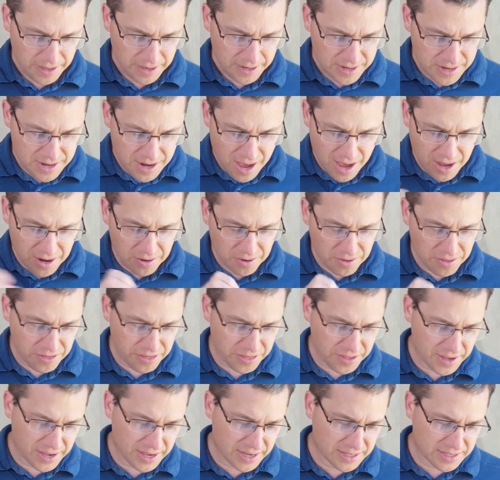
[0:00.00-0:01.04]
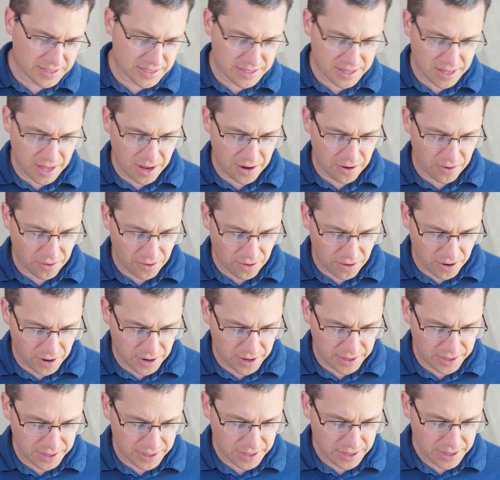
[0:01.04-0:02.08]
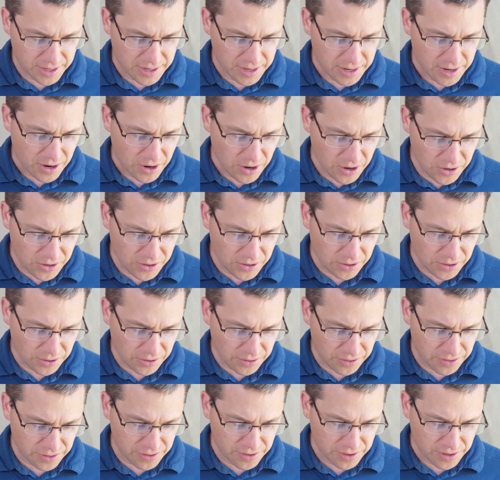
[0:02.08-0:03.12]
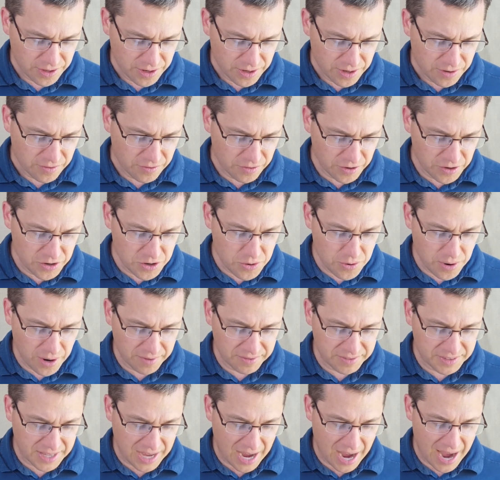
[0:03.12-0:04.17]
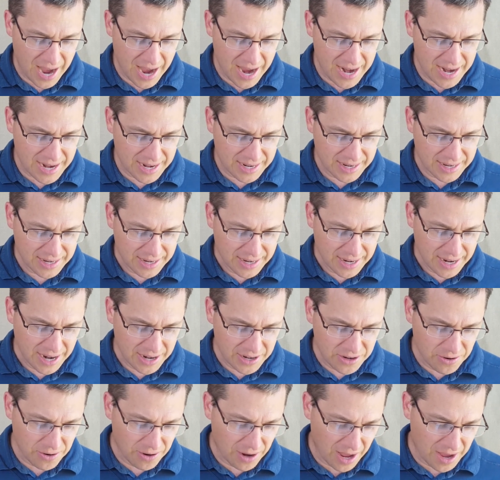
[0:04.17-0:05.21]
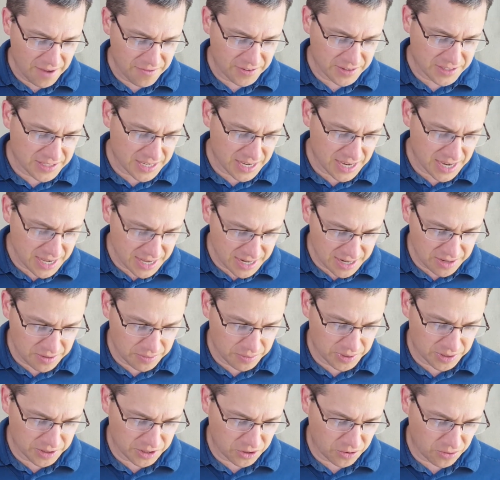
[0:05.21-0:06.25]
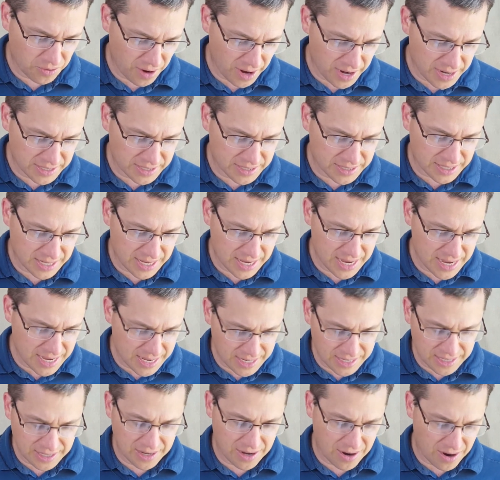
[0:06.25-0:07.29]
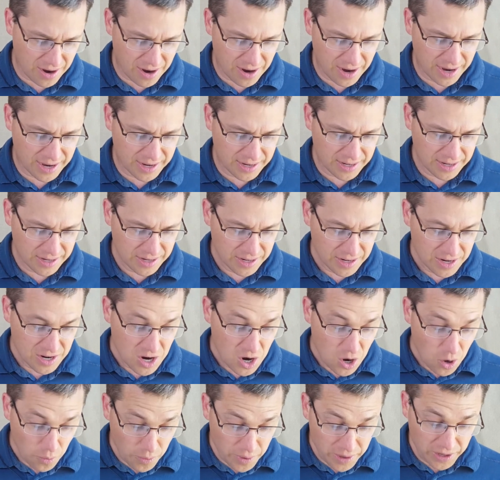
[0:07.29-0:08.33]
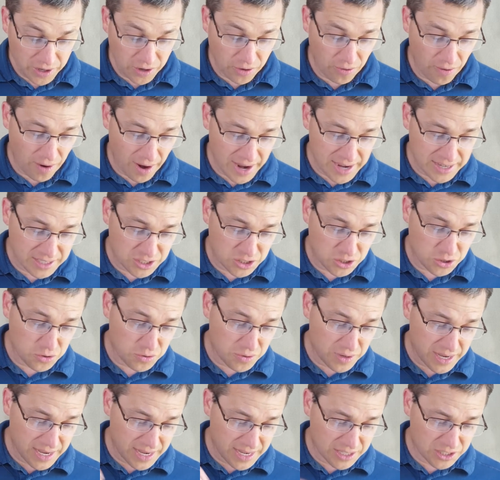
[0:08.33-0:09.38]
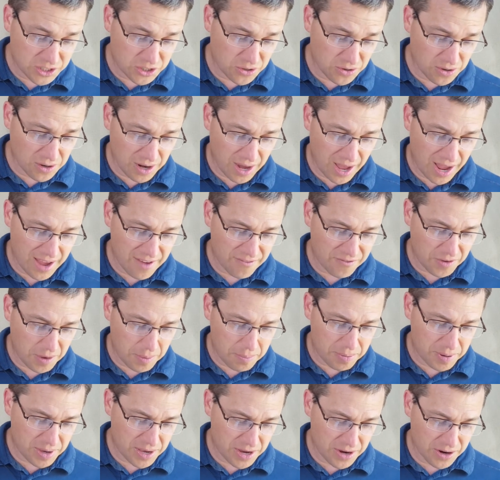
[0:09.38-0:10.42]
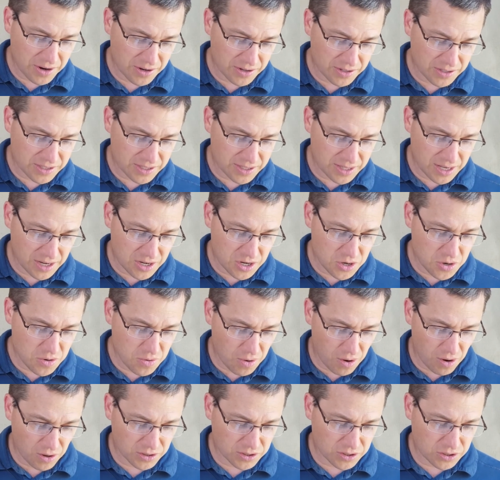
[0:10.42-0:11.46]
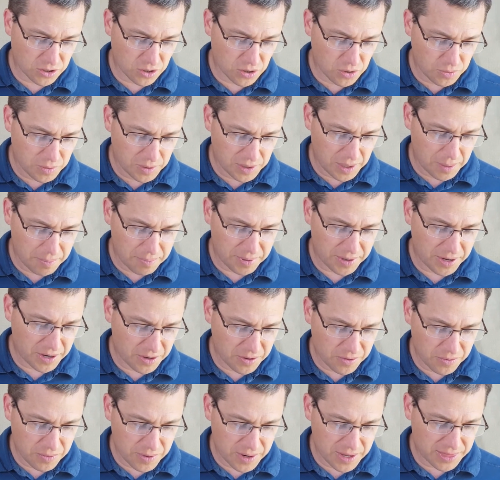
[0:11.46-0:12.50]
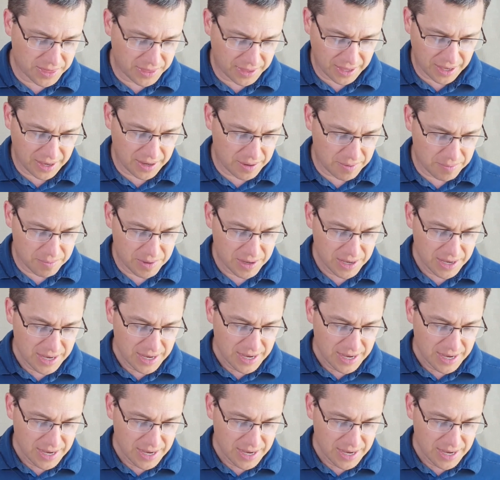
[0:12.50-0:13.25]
not on things that are on earth. For you have died, and your life is hidden with Christ in God. When Christ, who is your life, appears, then you also will appear with him